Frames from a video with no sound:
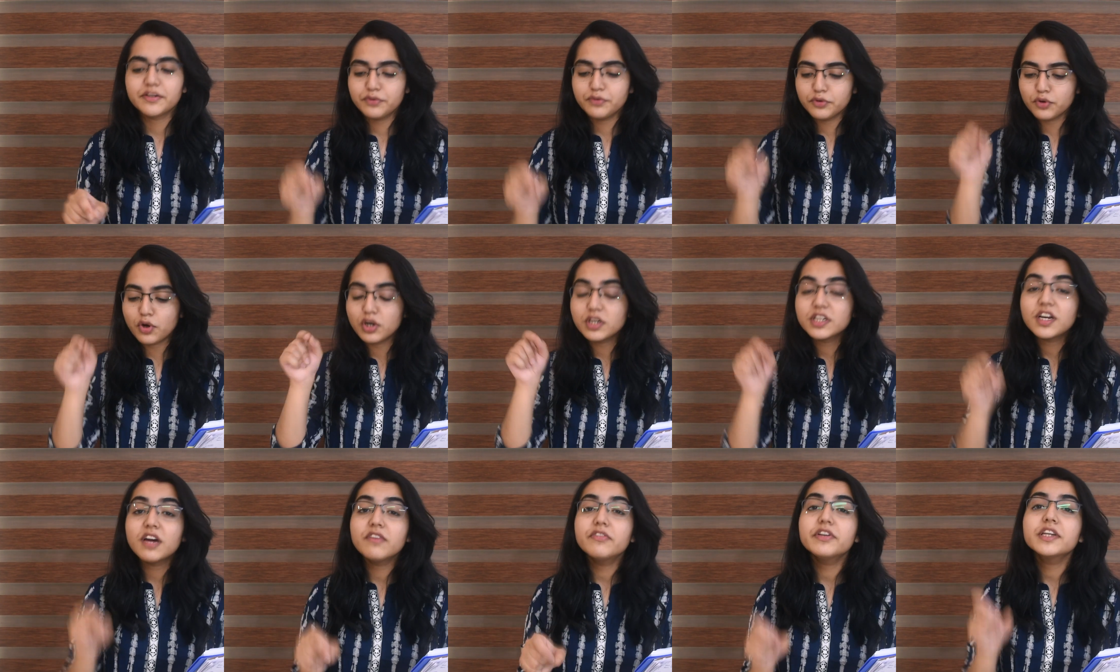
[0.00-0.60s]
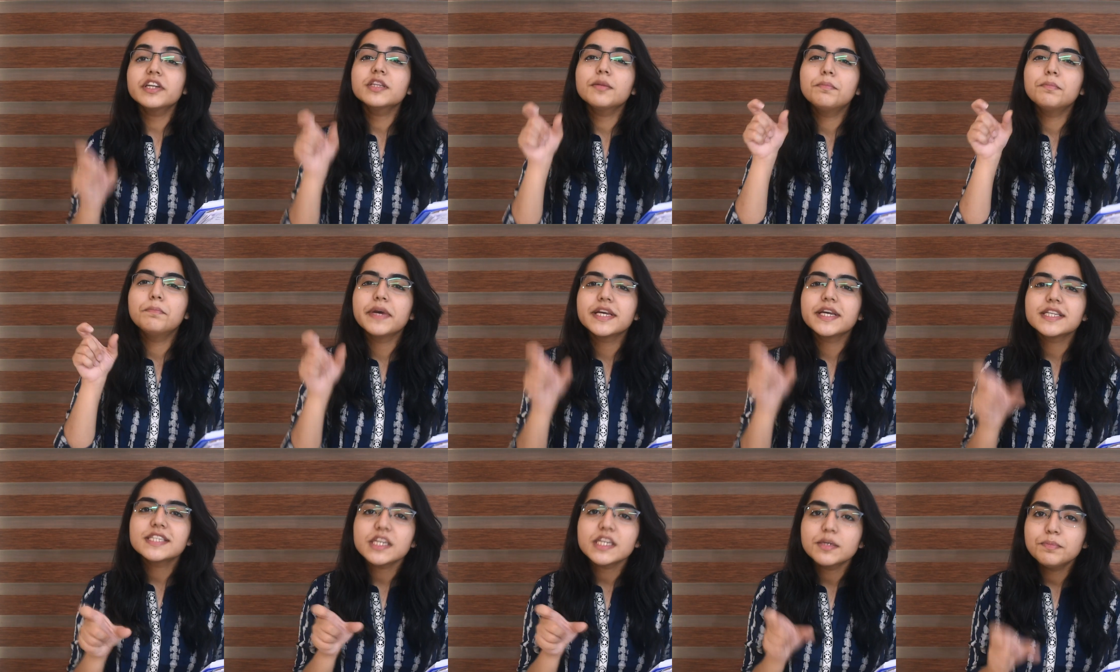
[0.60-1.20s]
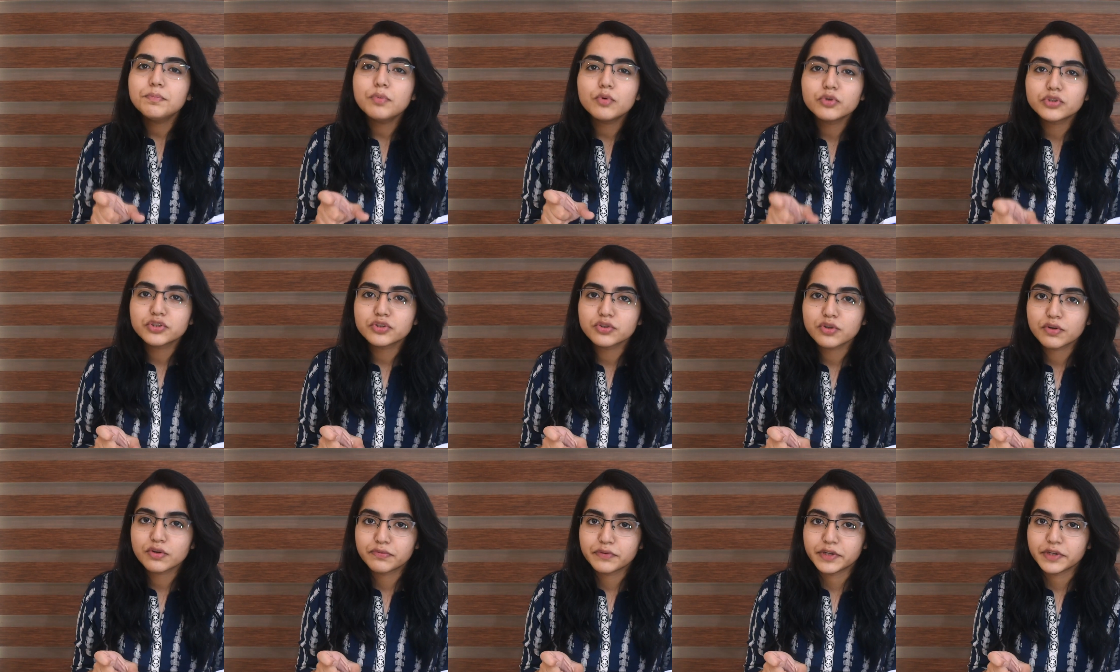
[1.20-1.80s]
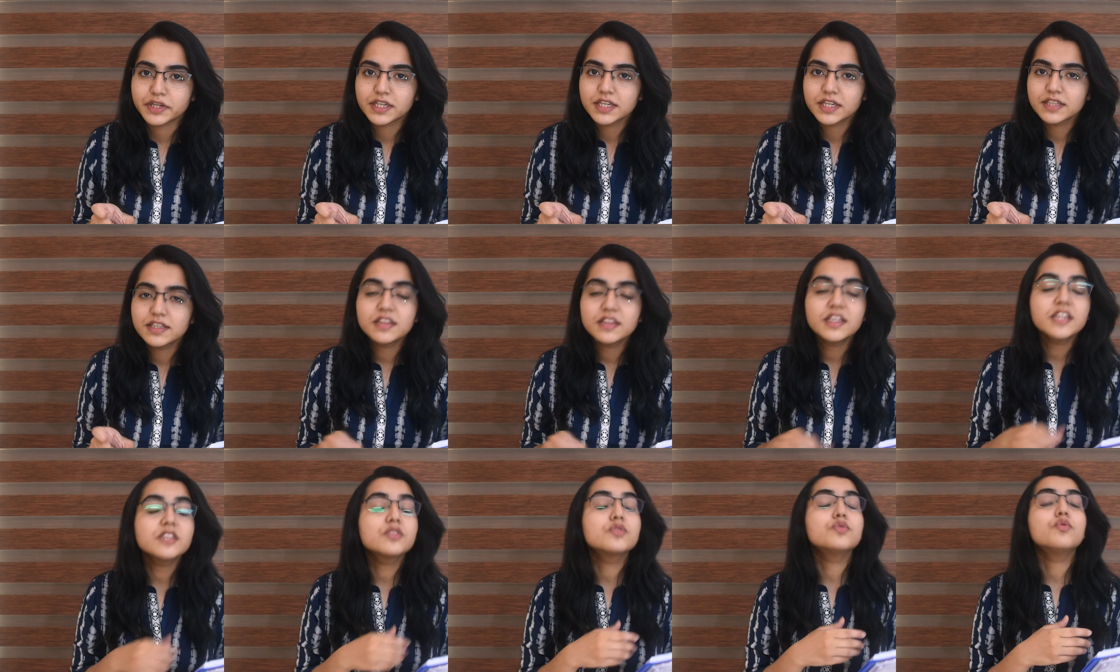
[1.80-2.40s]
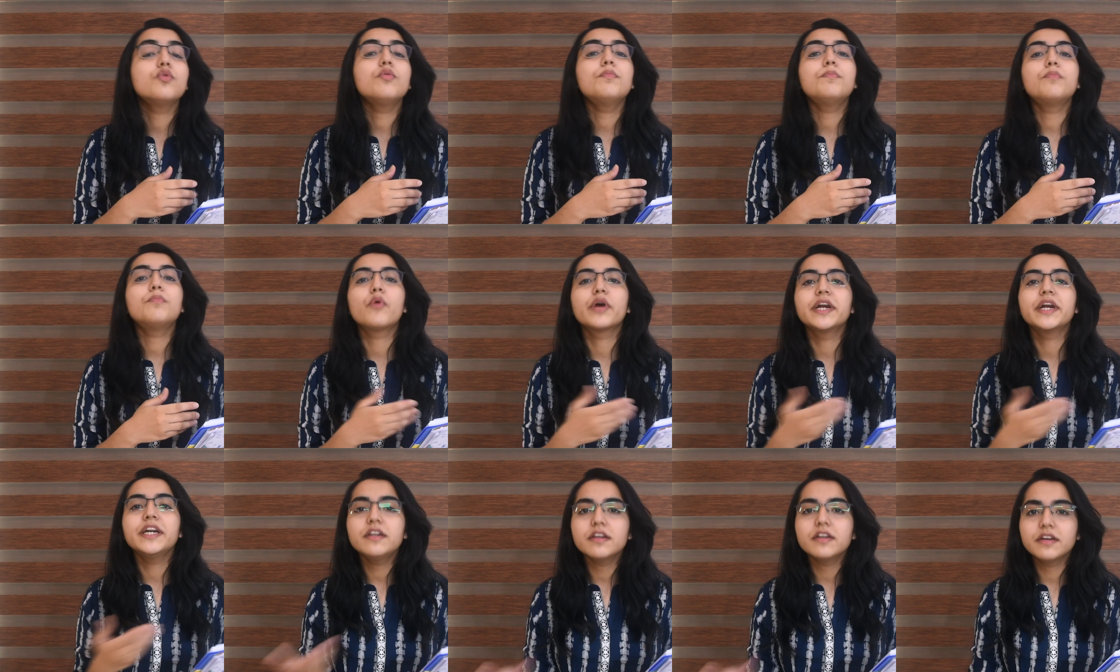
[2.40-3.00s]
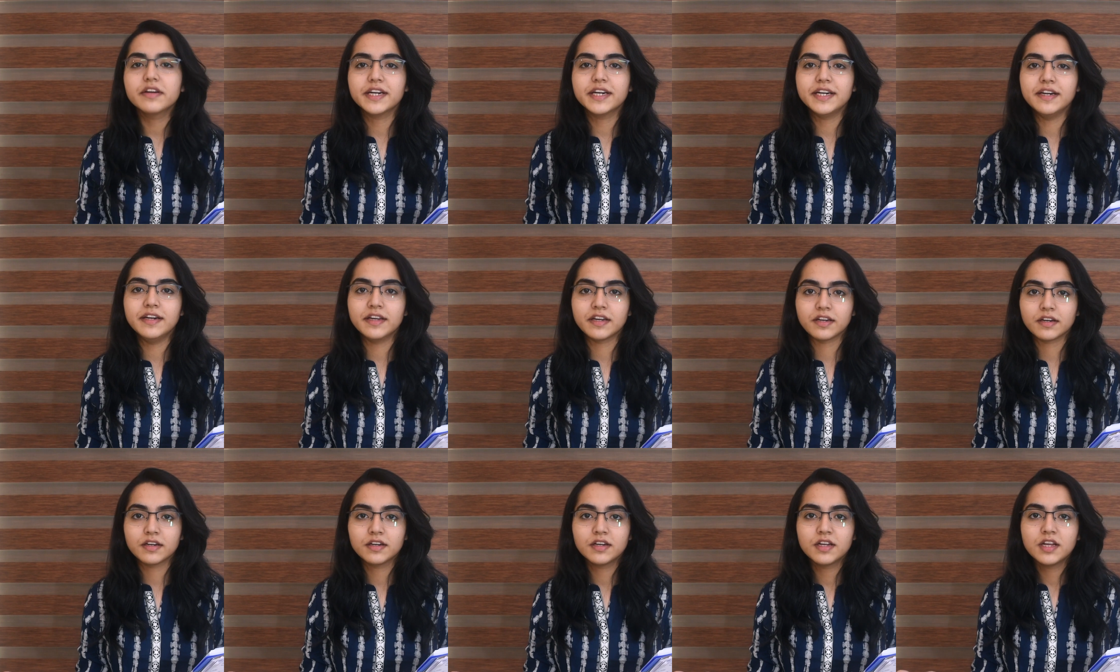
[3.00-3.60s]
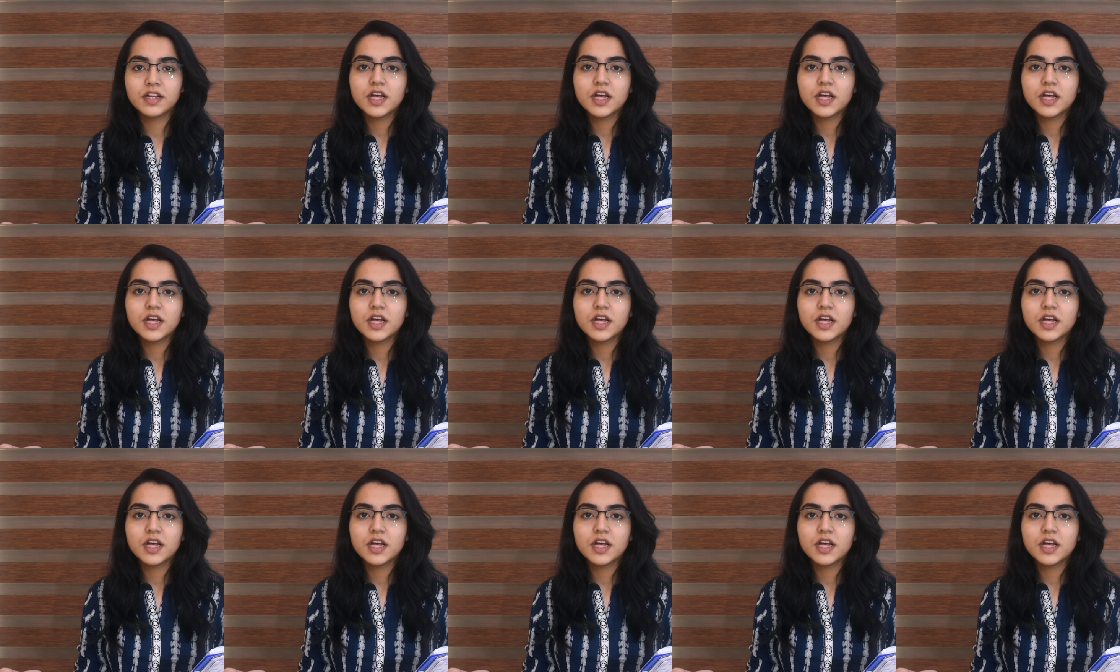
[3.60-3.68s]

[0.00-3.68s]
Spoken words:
if you're not covering the basic portion of it, then there's no point reading.